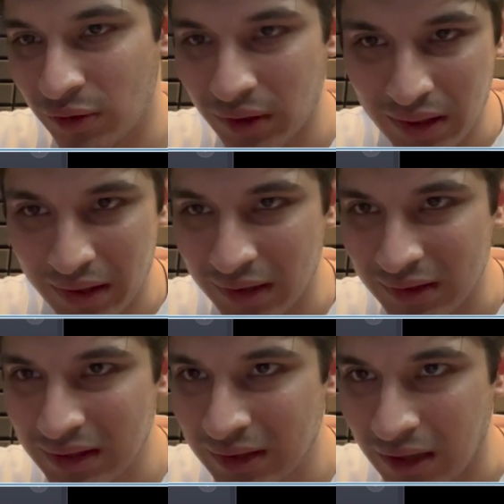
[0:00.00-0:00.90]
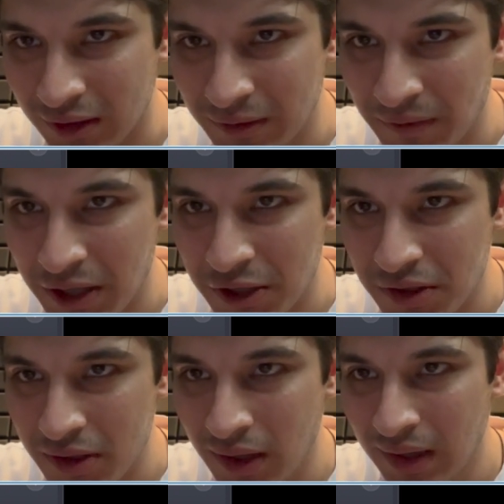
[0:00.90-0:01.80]
So it does this
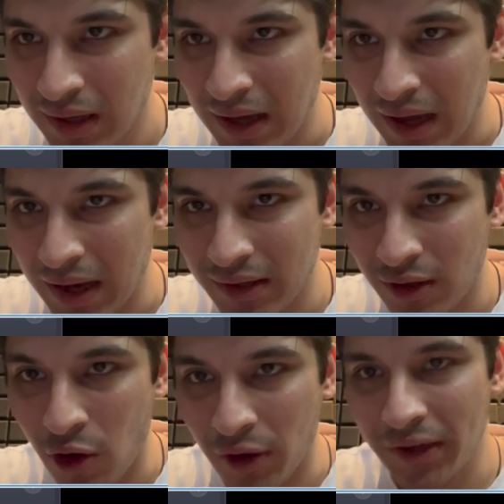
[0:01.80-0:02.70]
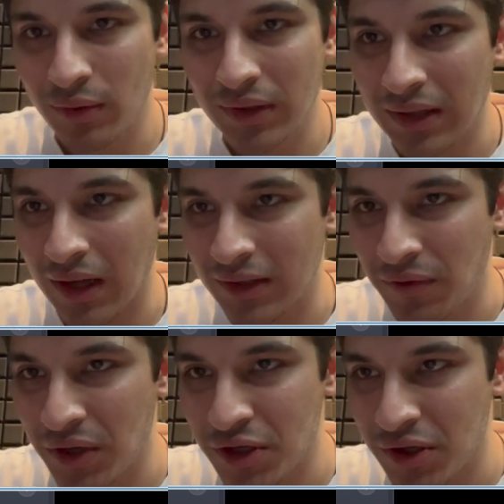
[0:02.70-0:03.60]
classification, and according to this
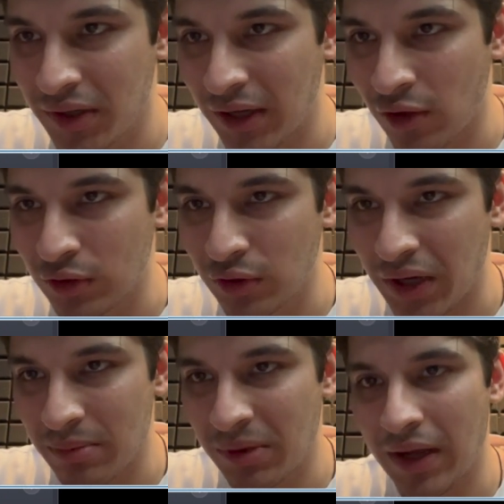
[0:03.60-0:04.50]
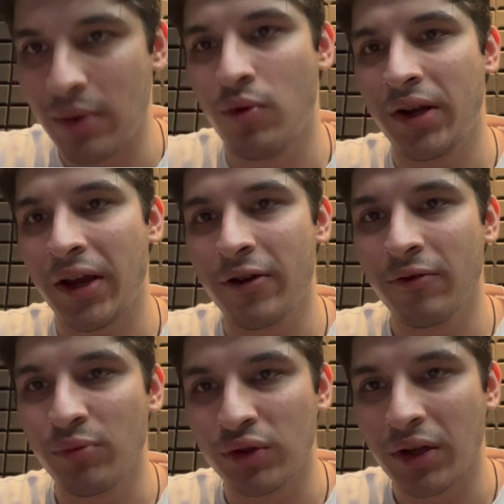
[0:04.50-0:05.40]
classification, it can also tell me like what kind
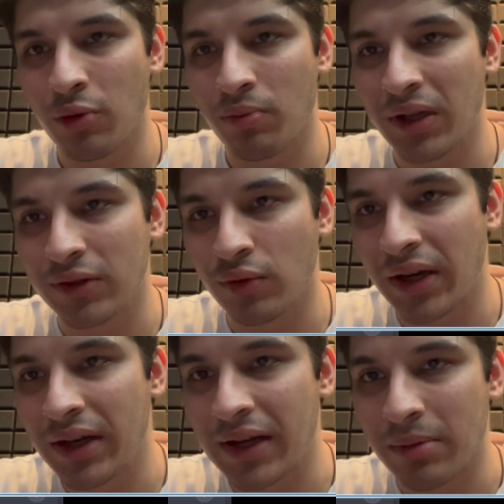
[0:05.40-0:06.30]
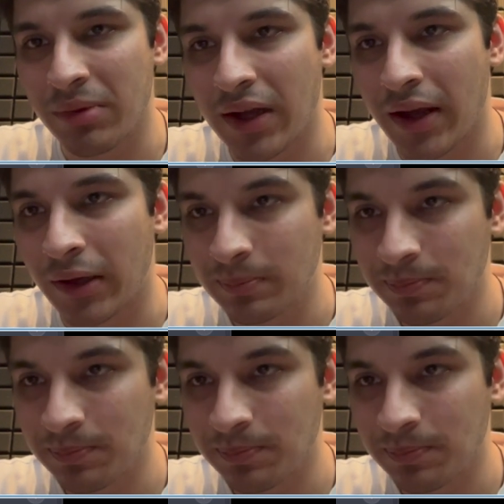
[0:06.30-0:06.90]
of music to play. So it can tell me like